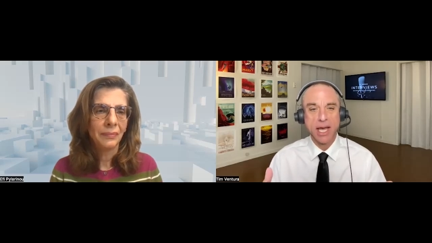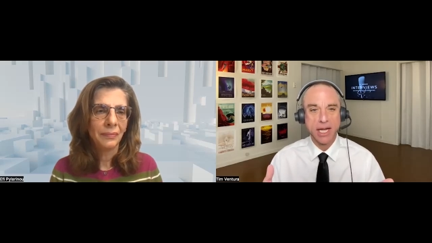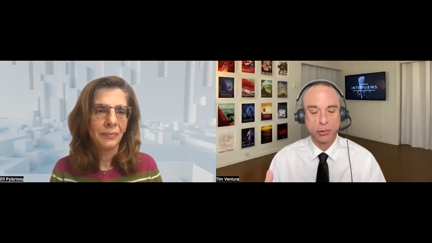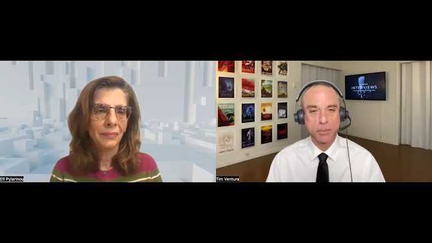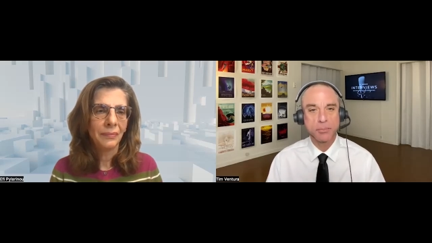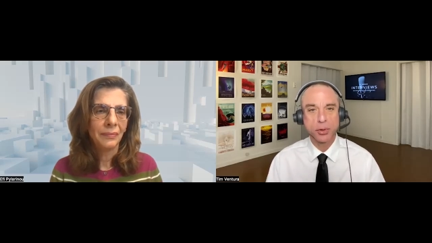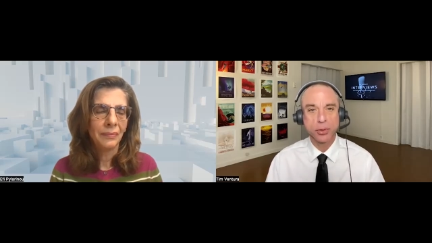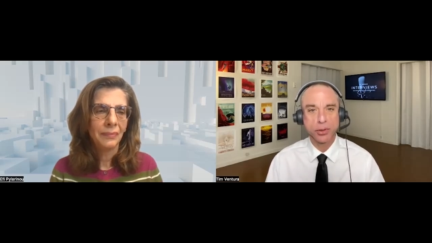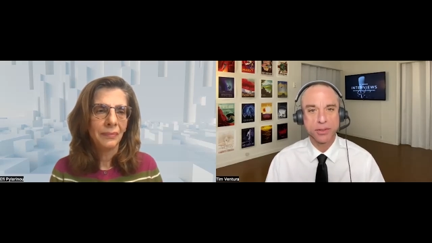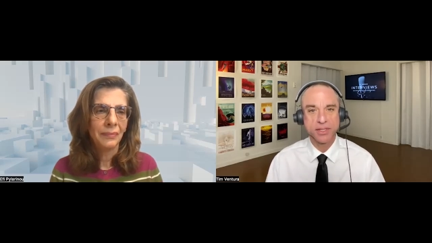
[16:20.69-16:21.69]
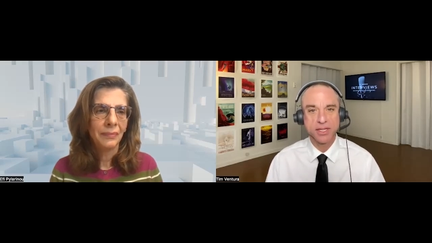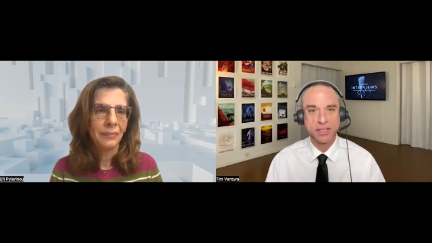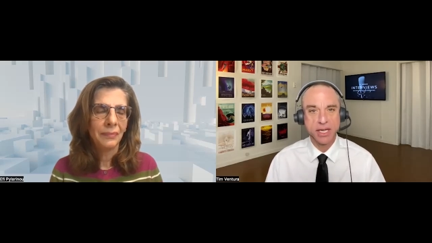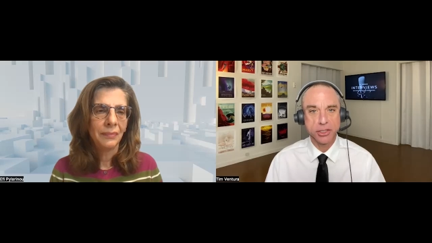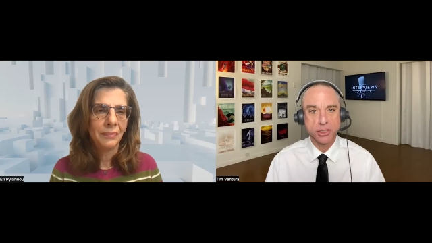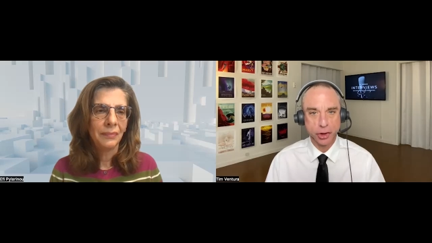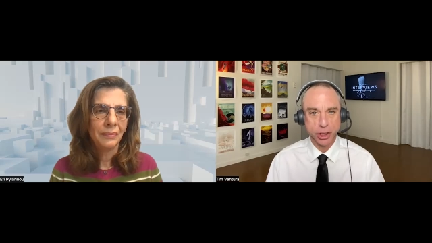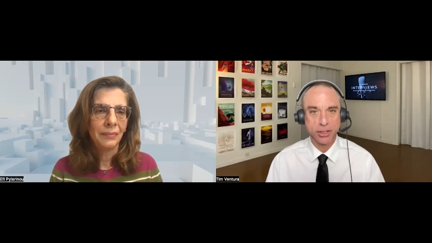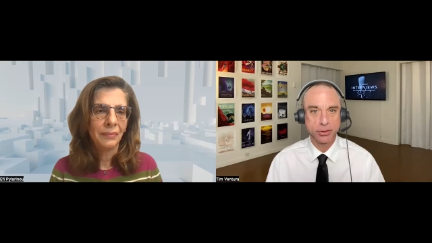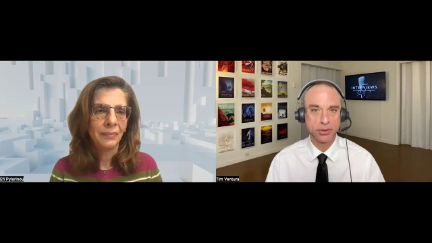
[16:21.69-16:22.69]
Speaker 1: and cryptocurrencies in
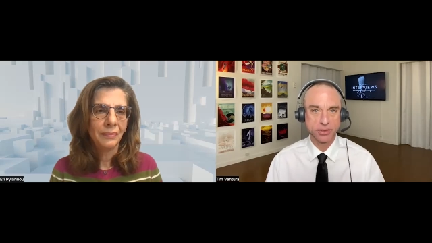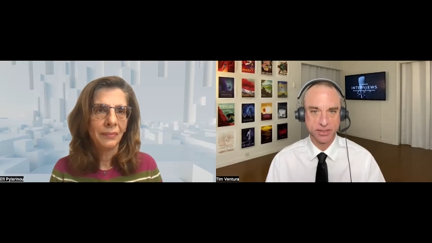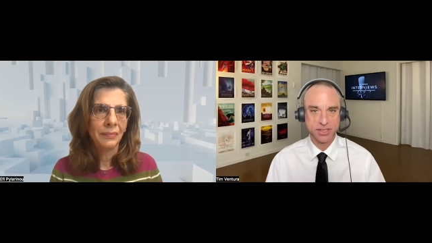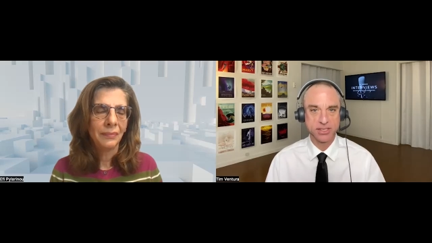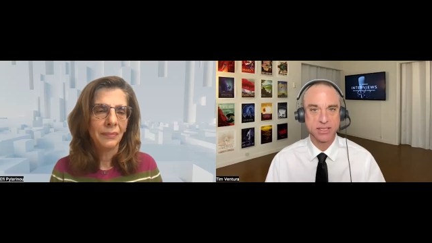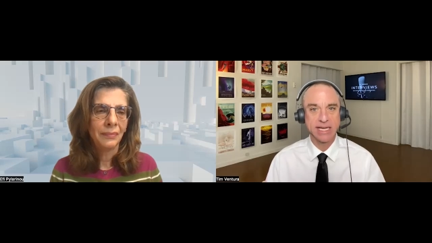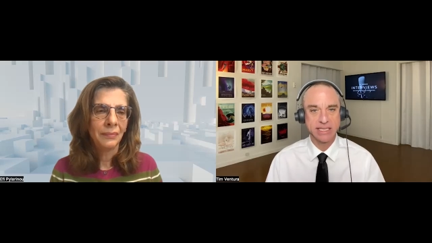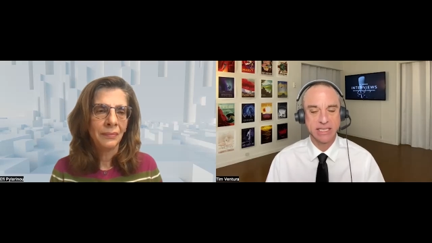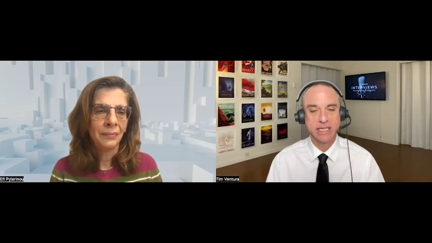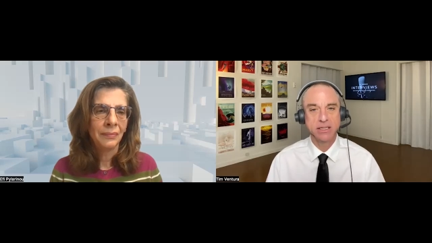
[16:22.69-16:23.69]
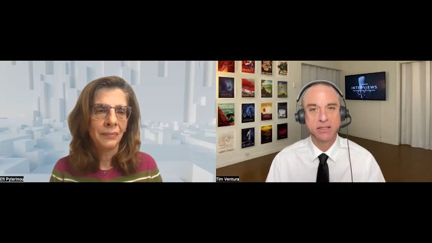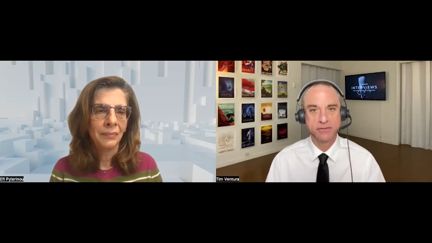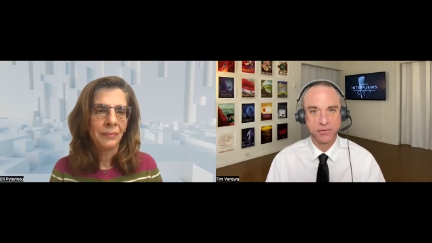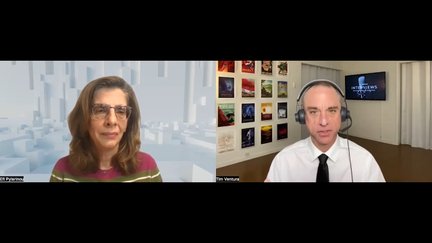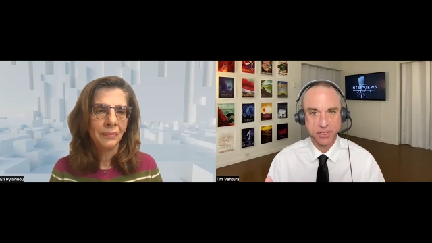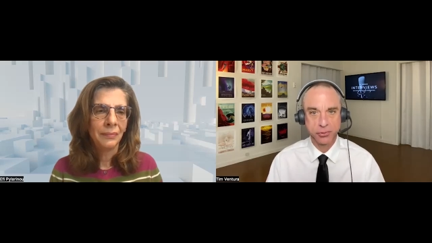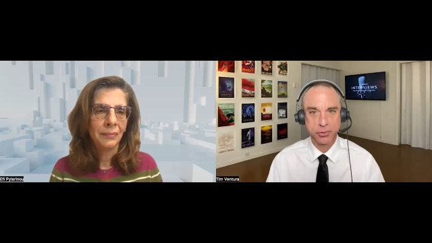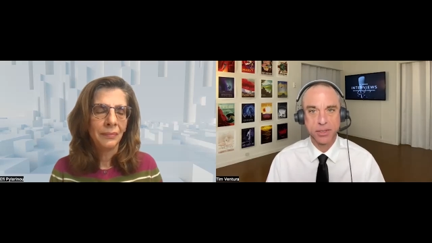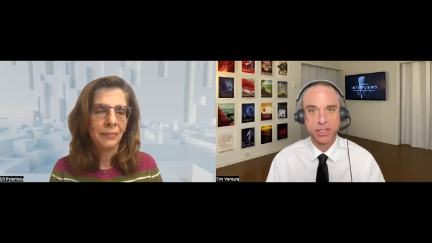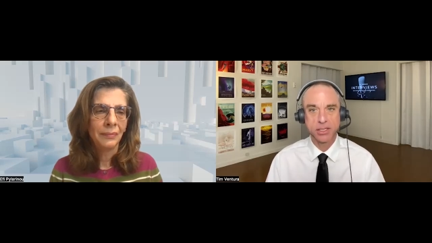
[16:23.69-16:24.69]
general is this idea of
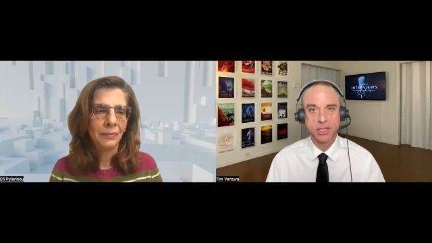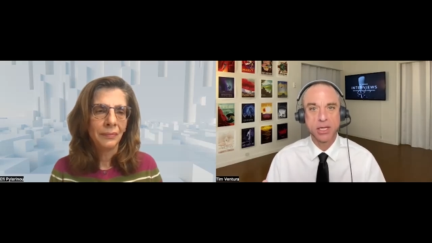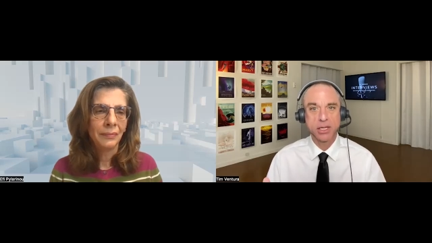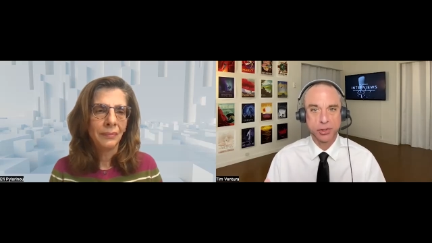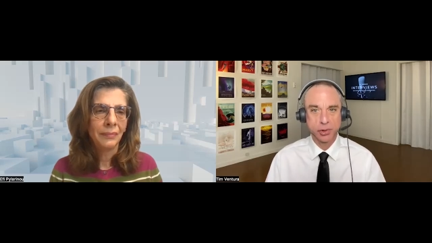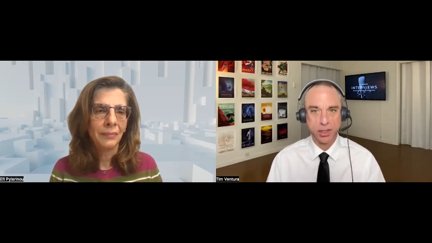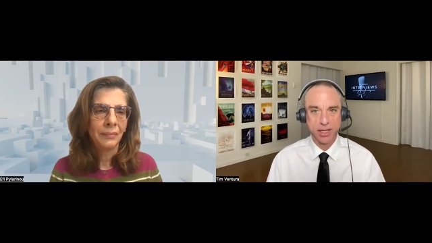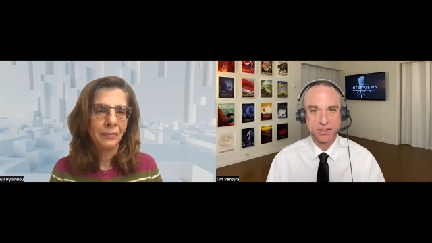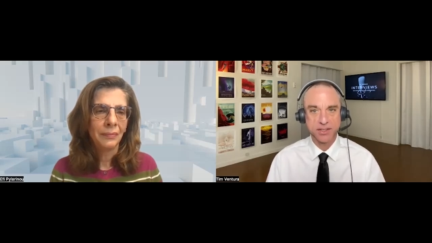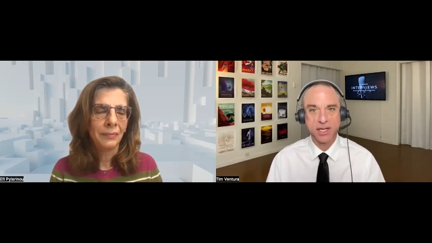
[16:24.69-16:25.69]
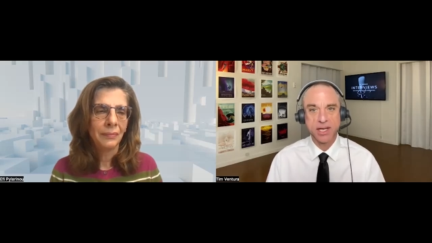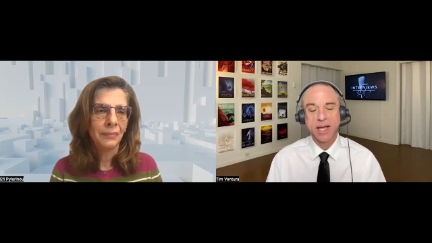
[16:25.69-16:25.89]
distributed trust.